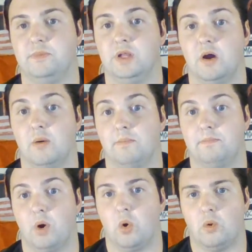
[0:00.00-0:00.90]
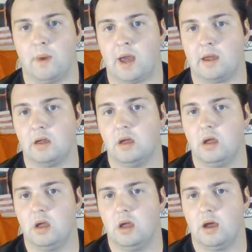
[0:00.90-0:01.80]
you know, poll my
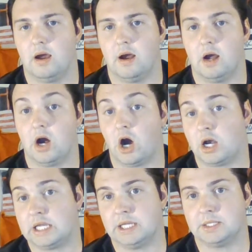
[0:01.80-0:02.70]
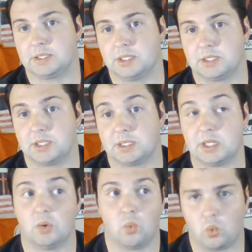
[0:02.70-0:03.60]
audience just to
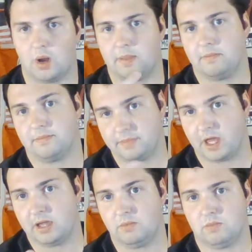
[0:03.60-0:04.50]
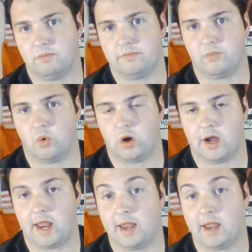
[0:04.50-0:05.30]
see what they want.